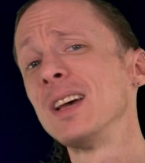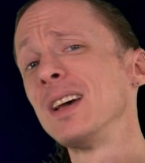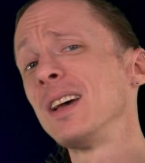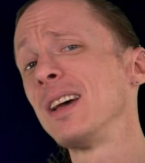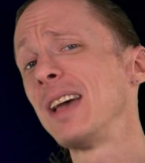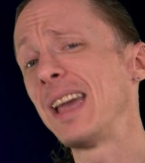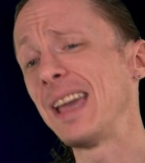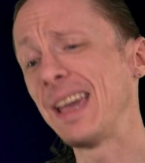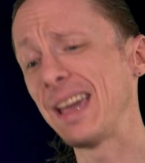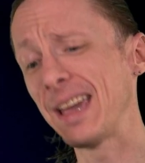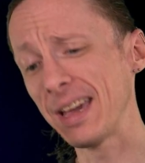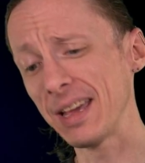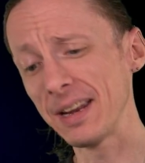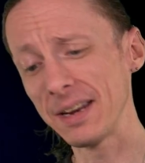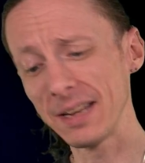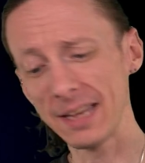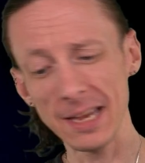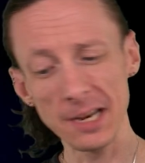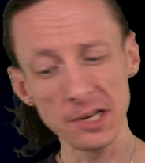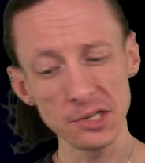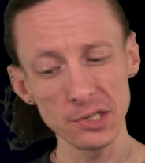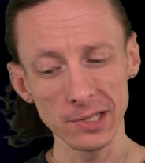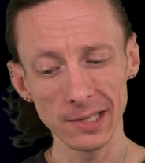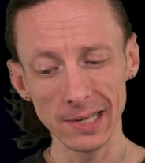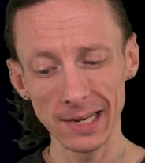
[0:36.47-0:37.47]
And
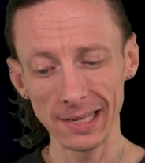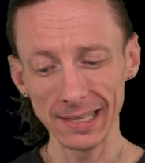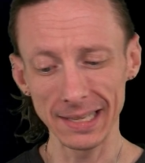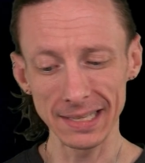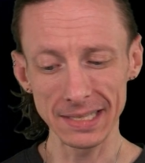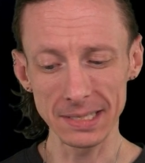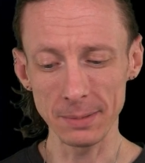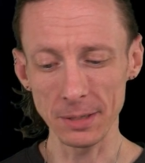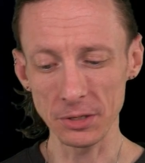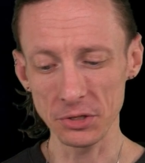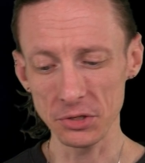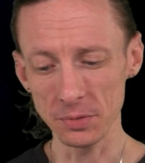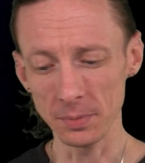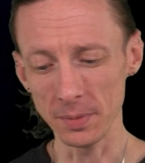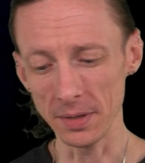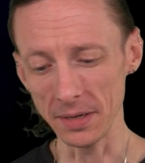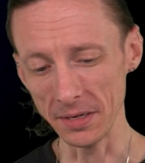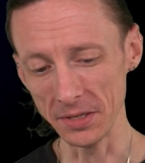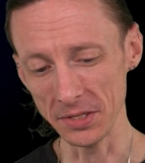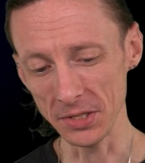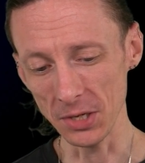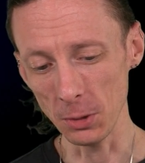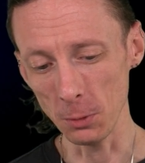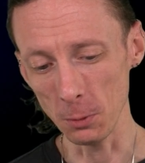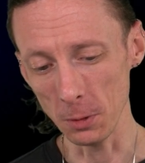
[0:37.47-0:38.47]
occasionally I like some extra money,
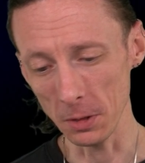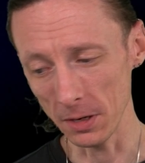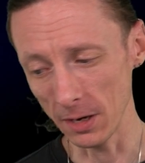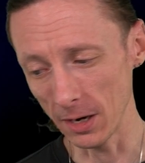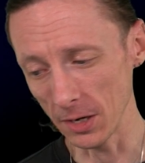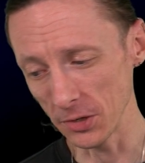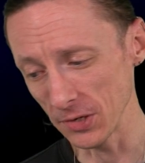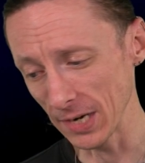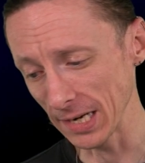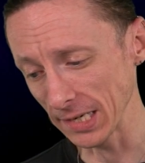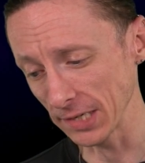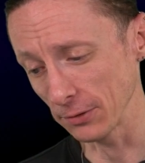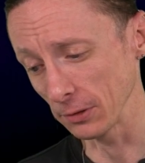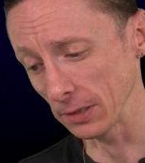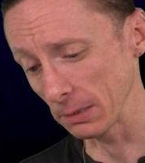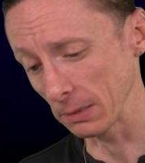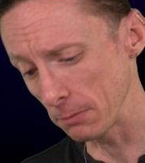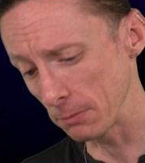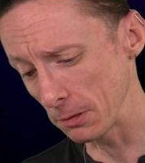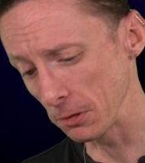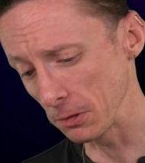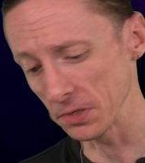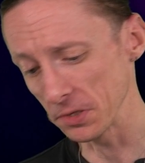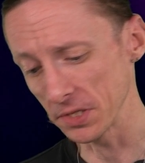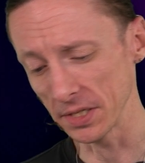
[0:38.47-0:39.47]
so I'll work contracts for like
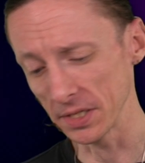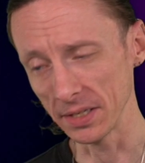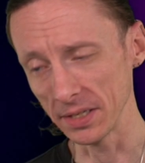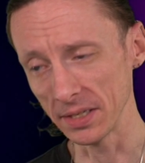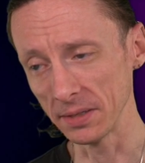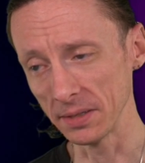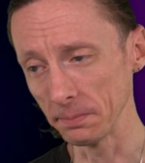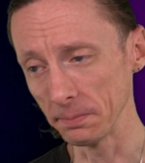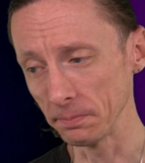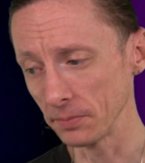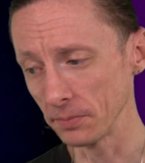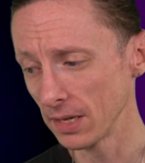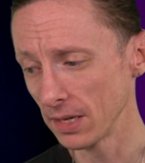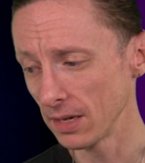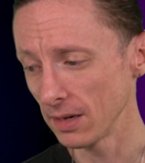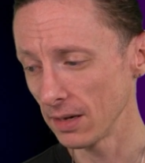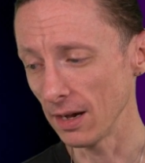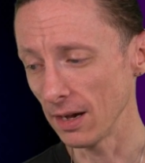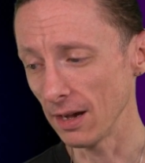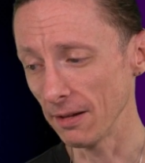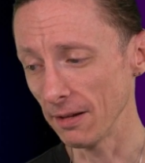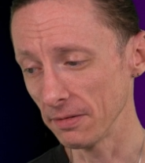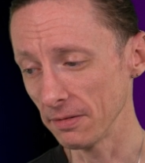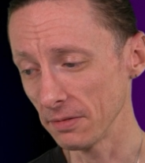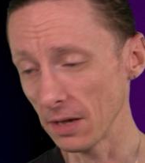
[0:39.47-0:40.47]
Pearson and
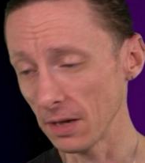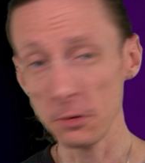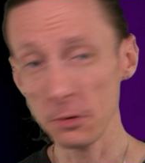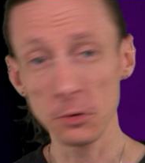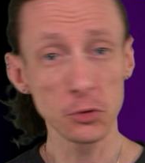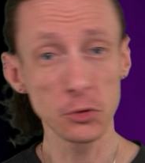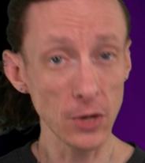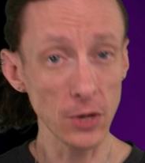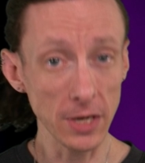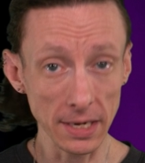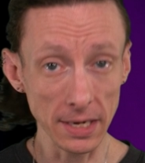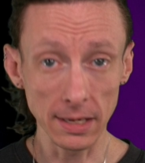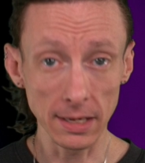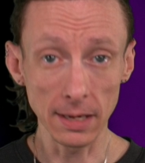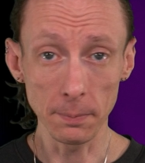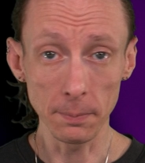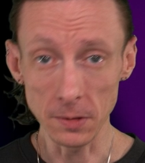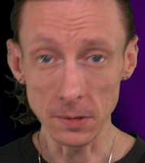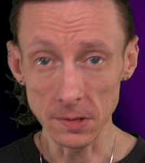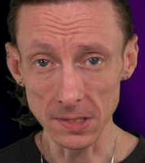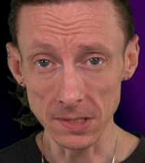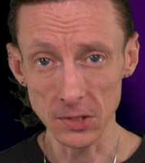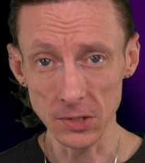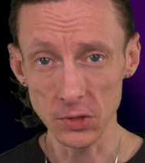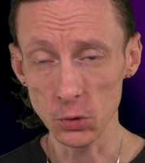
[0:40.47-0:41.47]
other training companies
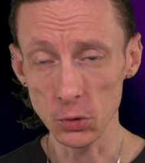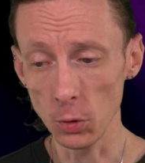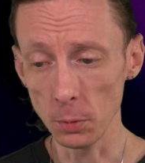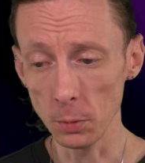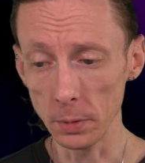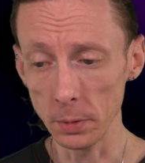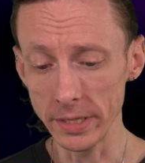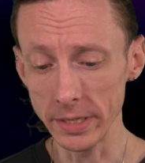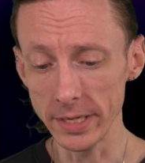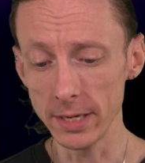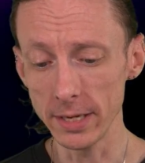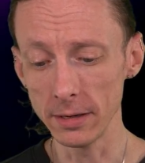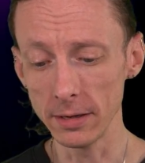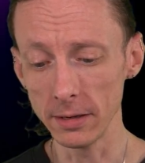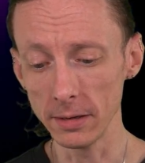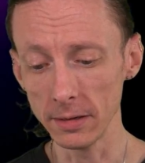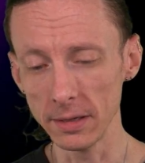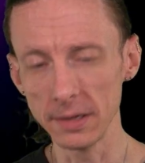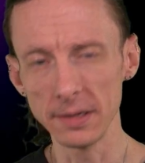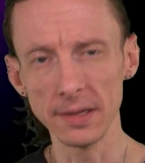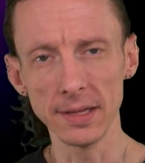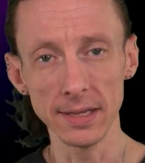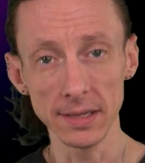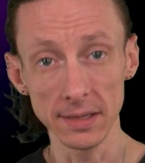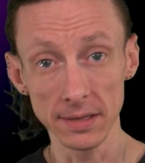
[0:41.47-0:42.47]
like Stormwind here in
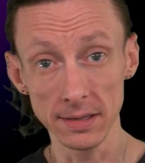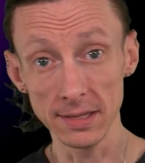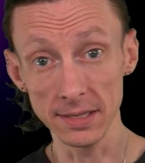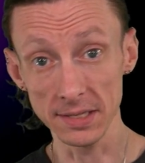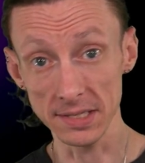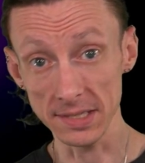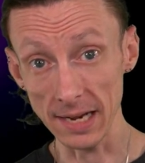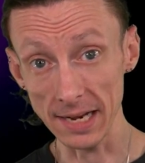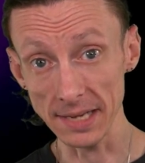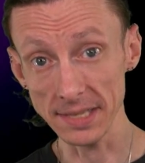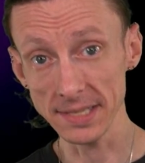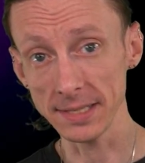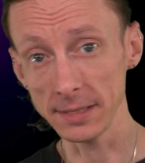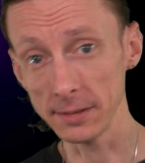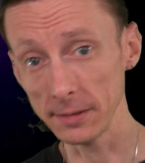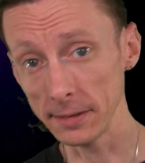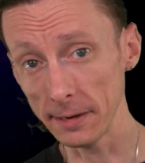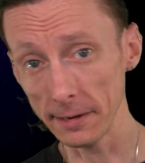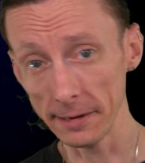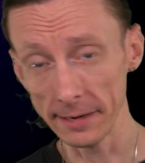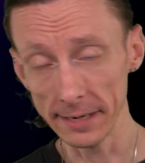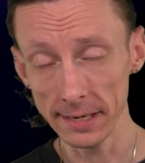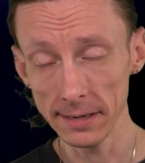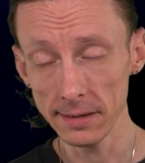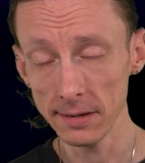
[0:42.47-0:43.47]
the Scottsdale
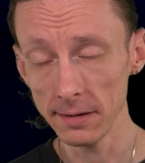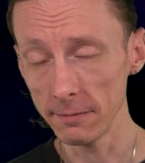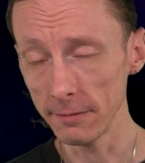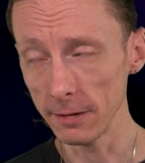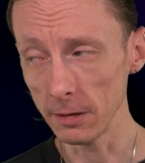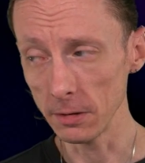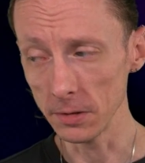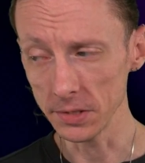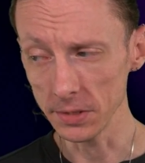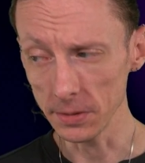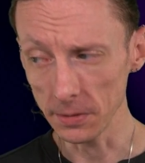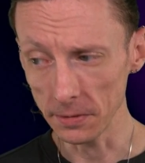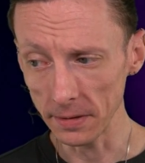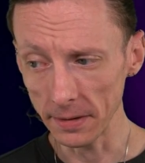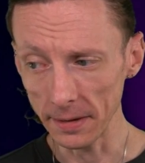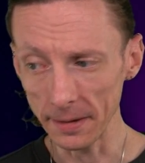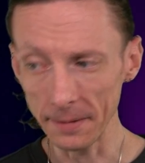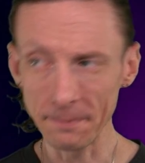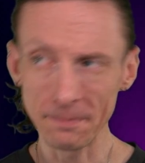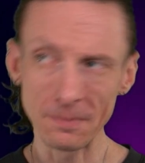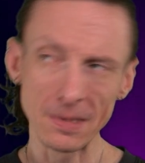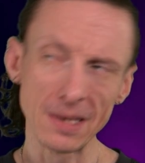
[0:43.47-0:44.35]
area of Arizona.